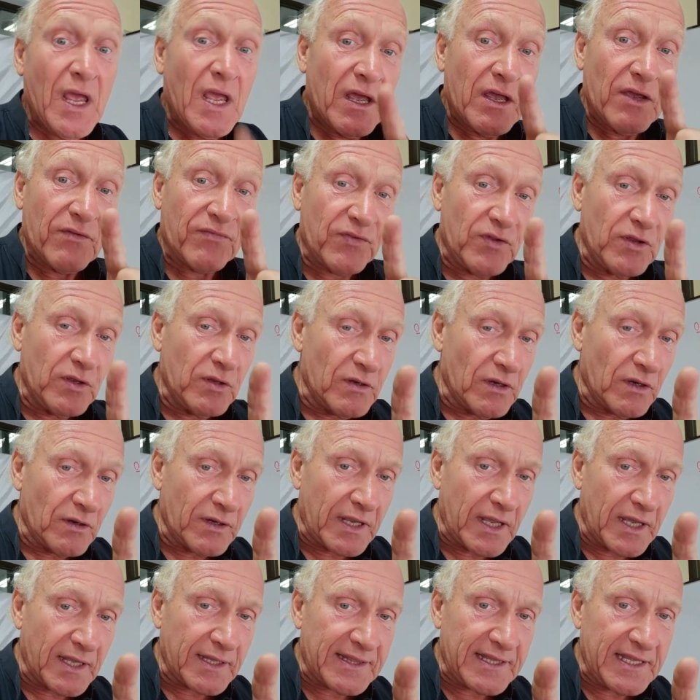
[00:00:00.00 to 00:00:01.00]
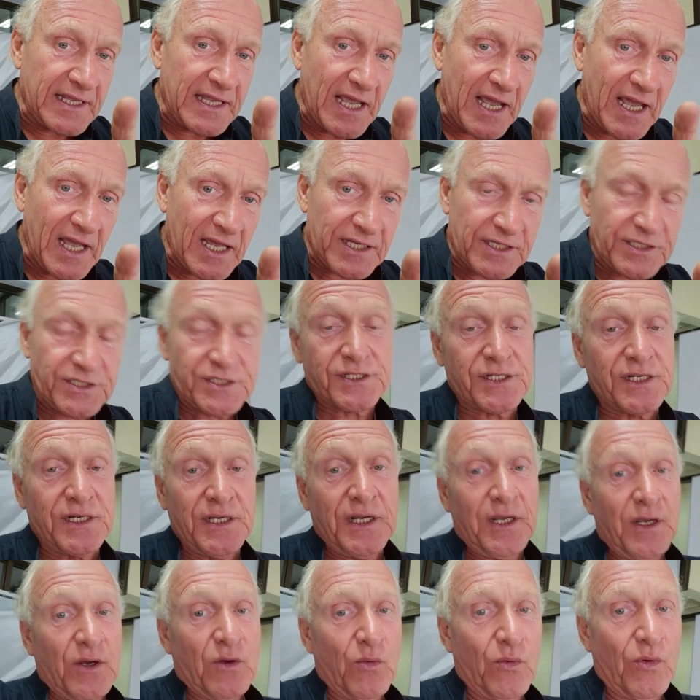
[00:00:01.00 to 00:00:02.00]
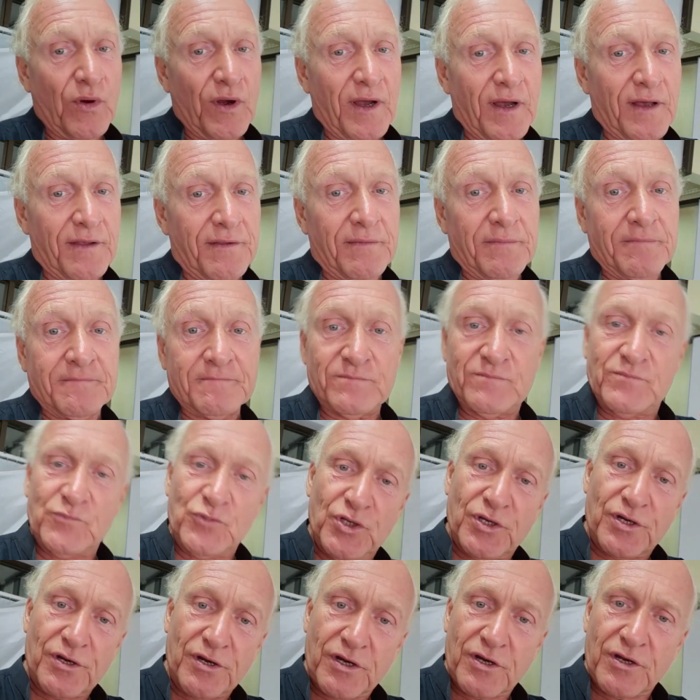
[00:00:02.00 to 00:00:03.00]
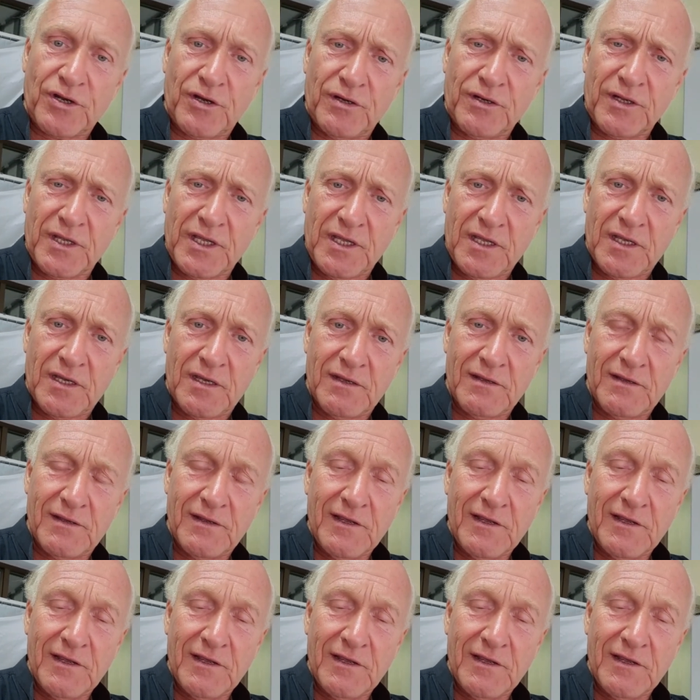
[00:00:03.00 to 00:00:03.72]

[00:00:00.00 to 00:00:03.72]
If you don't get the edge, well, you're a cookie.